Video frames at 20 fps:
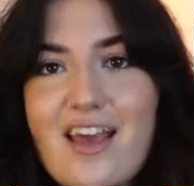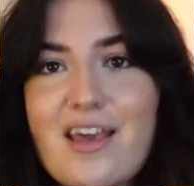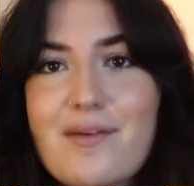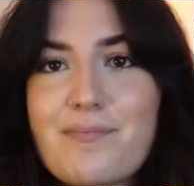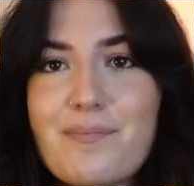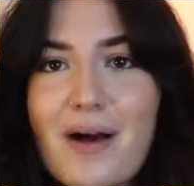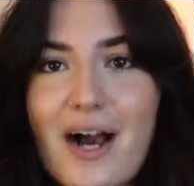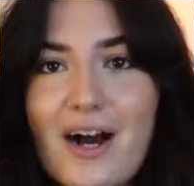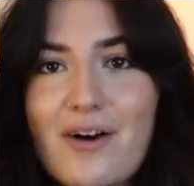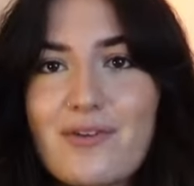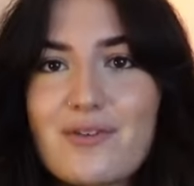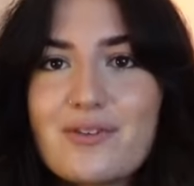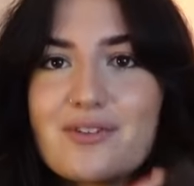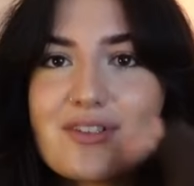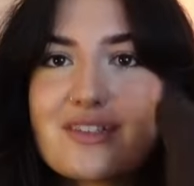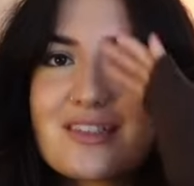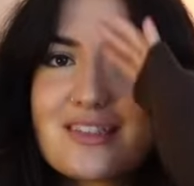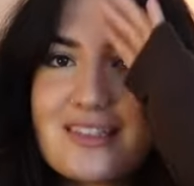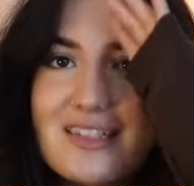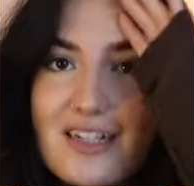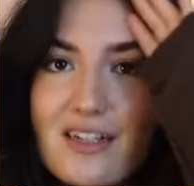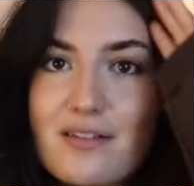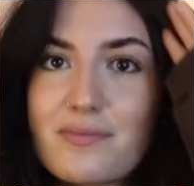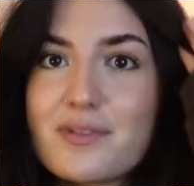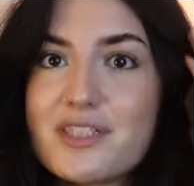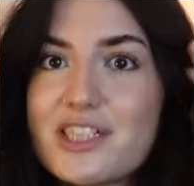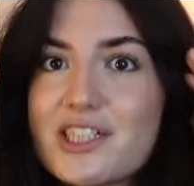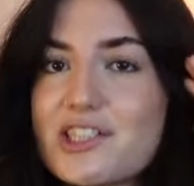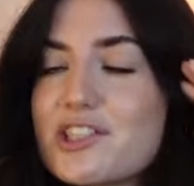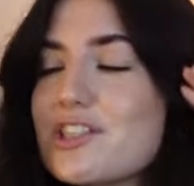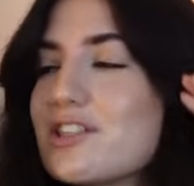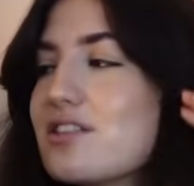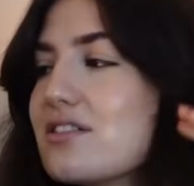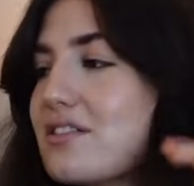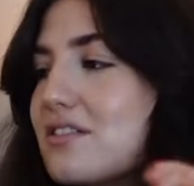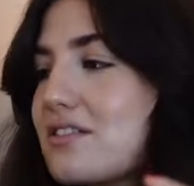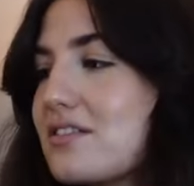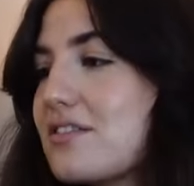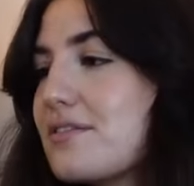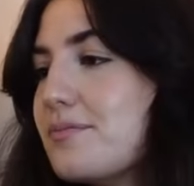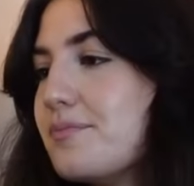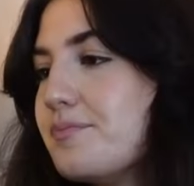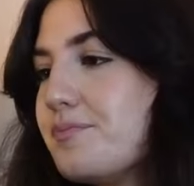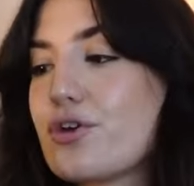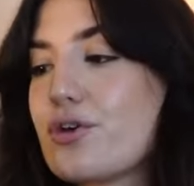about six magicians